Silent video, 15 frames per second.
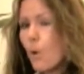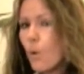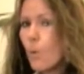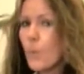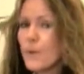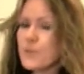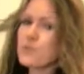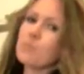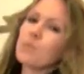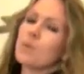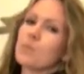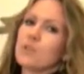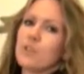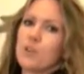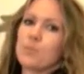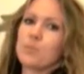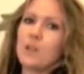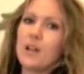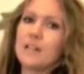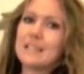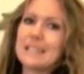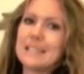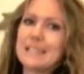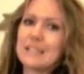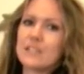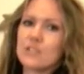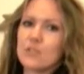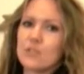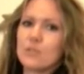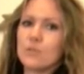Always remember that you're plugged
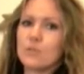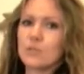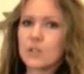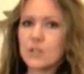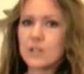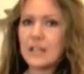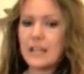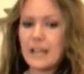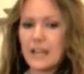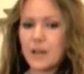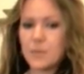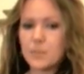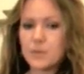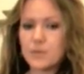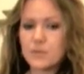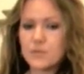into 30 amp